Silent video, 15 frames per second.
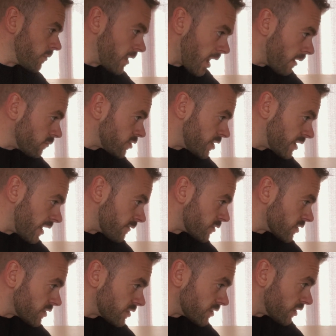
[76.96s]
Yeah, she gives
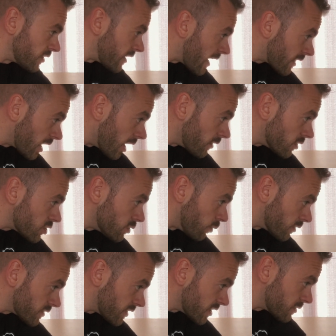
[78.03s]
us the deadline that she
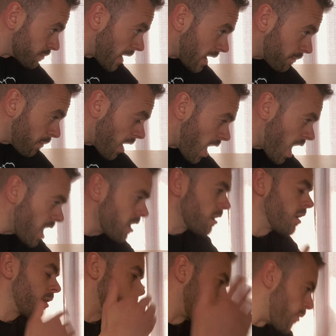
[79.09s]
wants things back by,
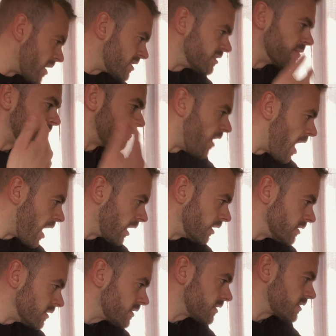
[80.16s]
threats of
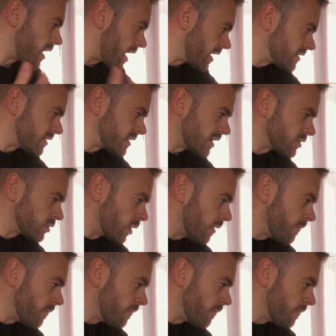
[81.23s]
violence, etc.